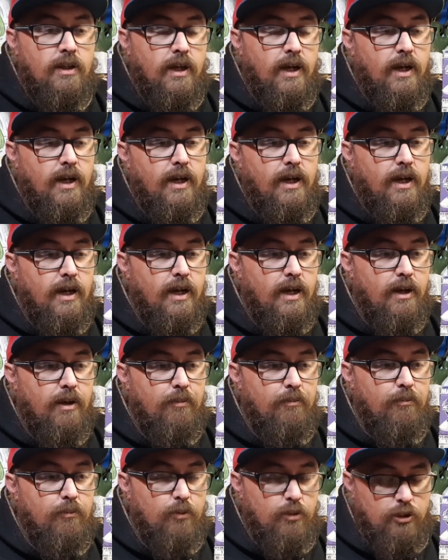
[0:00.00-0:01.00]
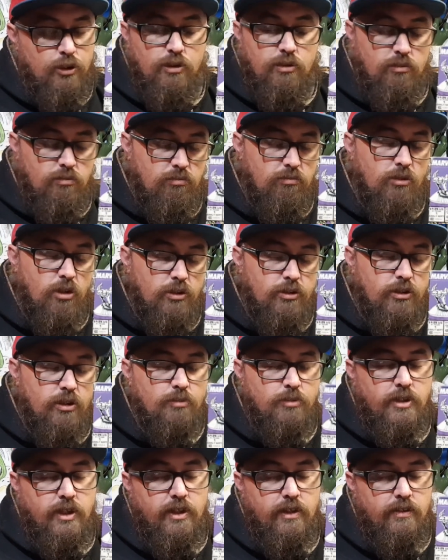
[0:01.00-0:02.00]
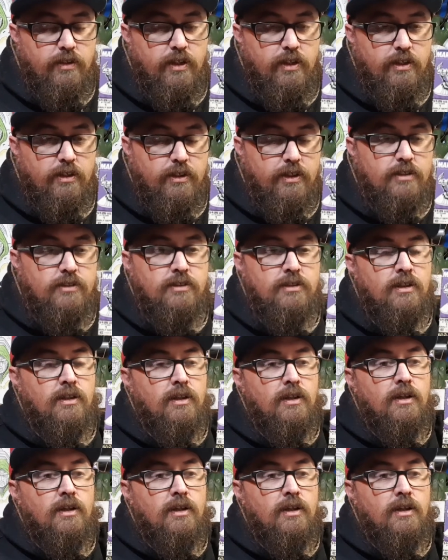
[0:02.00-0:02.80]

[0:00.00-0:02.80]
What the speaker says: 9 times out of 10 it is.